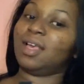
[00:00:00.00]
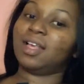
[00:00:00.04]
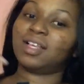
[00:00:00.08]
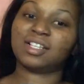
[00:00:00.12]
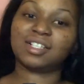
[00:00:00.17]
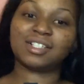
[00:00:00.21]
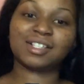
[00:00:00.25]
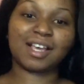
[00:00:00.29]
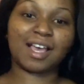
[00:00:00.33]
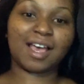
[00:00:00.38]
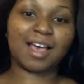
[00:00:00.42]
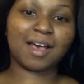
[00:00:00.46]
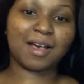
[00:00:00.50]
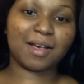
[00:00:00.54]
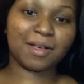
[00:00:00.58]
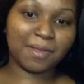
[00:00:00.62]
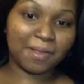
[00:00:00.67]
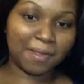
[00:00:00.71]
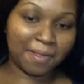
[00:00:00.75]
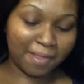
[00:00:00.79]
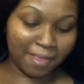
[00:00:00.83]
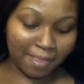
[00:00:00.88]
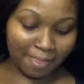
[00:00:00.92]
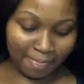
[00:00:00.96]
Child.
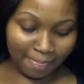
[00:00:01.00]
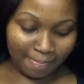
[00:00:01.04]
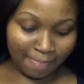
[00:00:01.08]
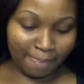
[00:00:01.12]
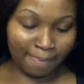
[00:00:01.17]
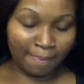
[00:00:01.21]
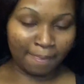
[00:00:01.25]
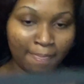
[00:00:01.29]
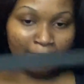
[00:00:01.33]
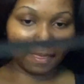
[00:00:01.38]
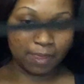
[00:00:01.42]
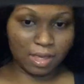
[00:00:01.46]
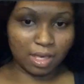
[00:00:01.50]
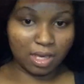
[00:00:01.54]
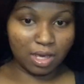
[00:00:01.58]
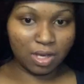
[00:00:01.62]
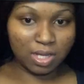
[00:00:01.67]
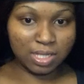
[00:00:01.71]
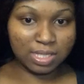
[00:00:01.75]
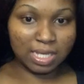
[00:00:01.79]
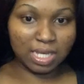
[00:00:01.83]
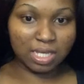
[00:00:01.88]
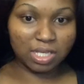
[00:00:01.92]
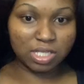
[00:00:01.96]
It
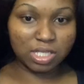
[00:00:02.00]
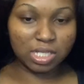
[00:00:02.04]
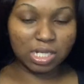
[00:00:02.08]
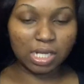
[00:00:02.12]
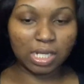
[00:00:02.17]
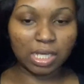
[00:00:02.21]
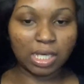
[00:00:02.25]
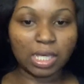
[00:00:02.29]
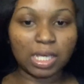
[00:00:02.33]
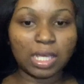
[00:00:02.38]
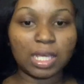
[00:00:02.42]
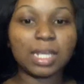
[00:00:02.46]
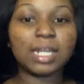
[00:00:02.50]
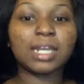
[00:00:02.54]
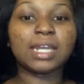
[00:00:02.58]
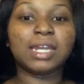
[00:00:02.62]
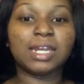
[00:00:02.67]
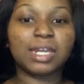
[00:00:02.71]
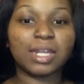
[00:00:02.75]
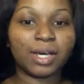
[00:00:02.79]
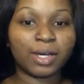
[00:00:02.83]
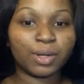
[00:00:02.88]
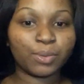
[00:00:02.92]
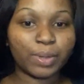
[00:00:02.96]
was actually
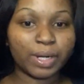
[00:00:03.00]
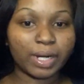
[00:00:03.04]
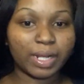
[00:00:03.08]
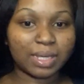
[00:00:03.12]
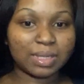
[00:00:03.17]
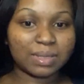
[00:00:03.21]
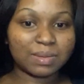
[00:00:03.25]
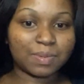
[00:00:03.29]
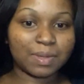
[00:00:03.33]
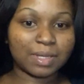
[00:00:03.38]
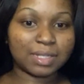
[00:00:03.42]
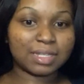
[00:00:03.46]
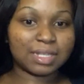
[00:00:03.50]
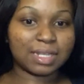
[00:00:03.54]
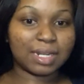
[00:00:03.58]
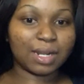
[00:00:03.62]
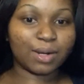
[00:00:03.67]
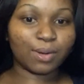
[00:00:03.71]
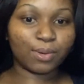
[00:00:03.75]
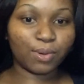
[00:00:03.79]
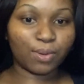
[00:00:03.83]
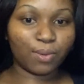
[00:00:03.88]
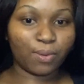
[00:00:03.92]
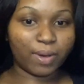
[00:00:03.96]
not what I expected. I
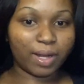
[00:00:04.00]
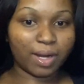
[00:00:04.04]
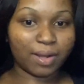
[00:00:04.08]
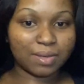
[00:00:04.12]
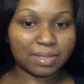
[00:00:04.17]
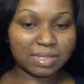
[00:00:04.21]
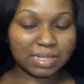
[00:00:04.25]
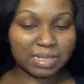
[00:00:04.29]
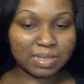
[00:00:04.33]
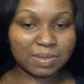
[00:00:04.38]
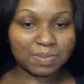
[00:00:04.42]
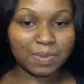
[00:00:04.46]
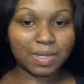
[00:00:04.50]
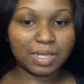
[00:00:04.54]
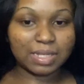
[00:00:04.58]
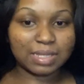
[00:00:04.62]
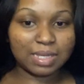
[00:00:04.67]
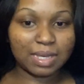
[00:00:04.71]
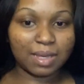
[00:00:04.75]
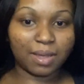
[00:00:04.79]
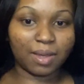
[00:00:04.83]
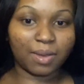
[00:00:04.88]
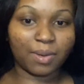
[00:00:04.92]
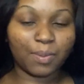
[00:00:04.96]
don't know what I was
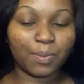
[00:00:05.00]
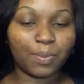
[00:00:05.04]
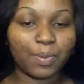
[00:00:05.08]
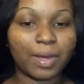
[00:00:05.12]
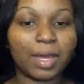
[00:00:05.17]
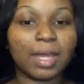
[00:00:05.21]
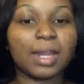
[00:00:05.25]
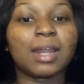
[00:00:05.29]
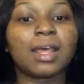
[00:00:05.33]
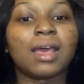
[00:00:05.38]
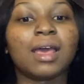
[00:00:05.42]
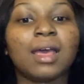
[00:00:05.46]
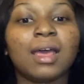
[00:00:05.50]
expecting, but